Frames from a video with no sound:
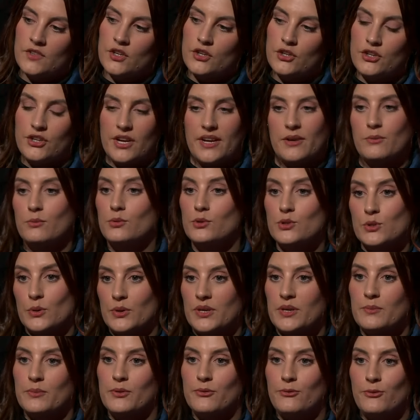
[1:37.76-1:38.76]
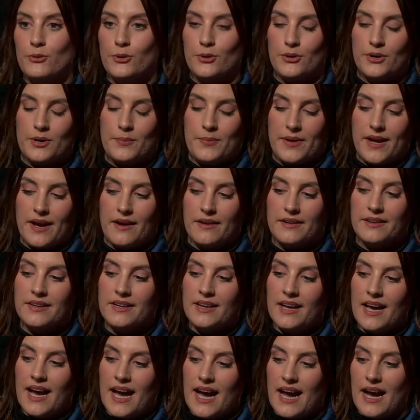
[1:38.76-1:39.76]
we were talking before about,
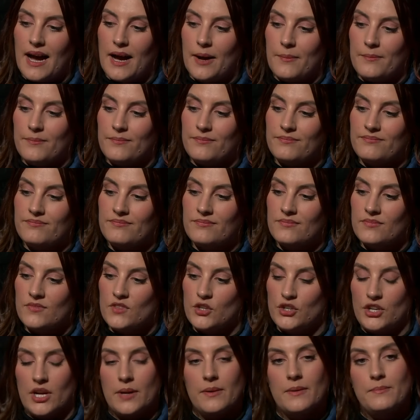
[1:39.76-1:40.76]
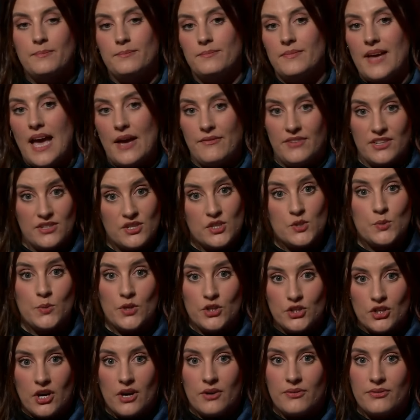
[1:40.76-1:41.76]
having to
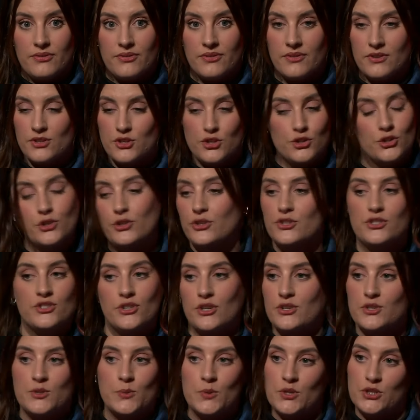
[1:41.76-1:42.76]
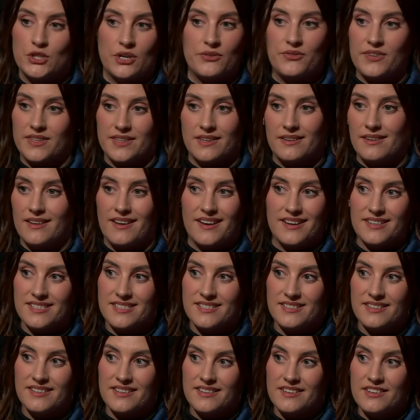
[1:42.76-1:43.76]
switch off. Students don't switch off in the
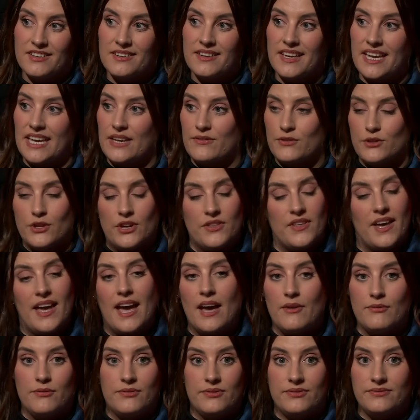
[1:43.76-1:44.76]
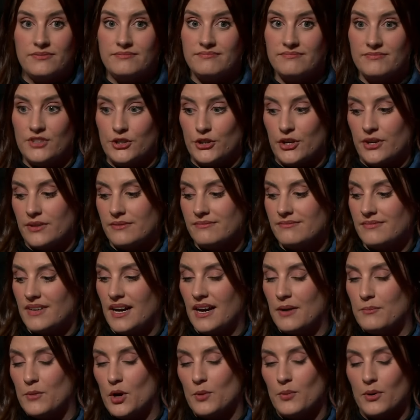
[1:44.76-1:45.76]
class. Even though they have,
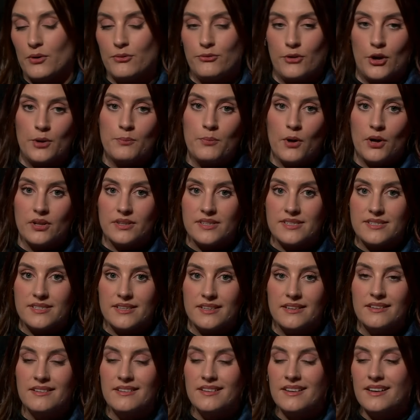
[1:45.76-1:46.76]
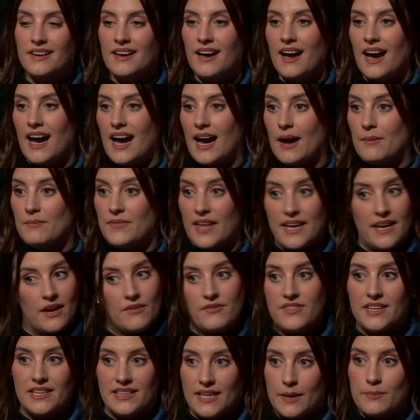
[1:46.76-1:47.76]
a mobile phone policy, they
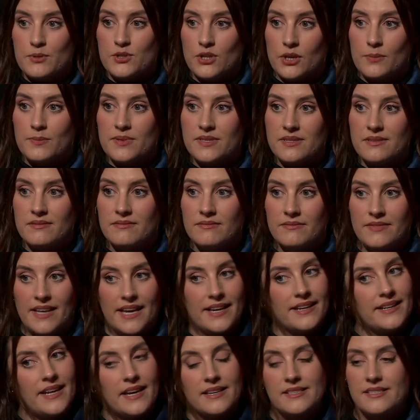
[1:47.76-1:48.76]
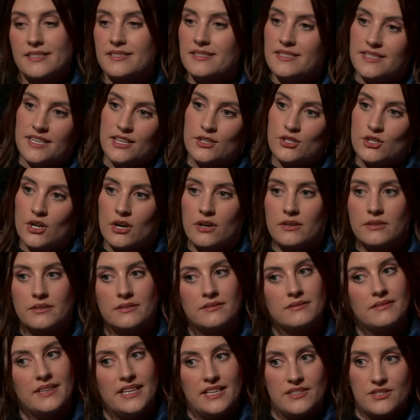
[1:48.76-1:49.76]
have their laptops. They can access TikTok,
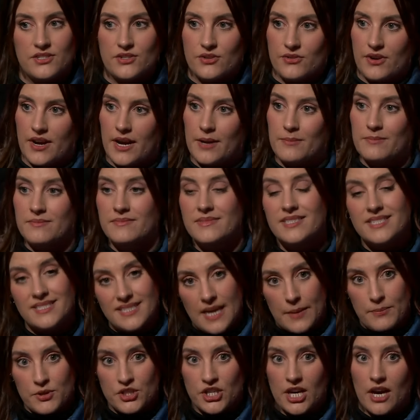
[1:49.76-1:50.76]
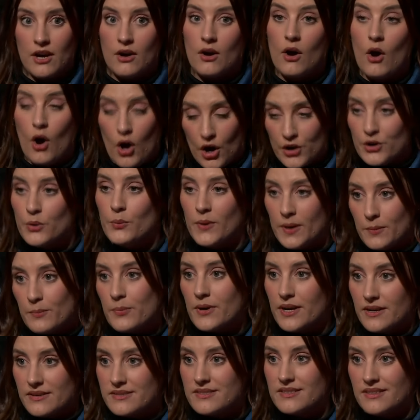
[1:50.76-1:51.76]
Instagram, Snapchat on a web
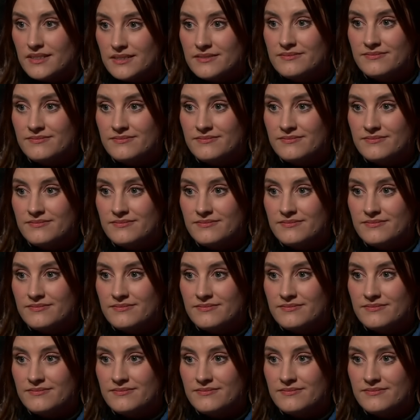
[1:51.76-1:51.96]
browser.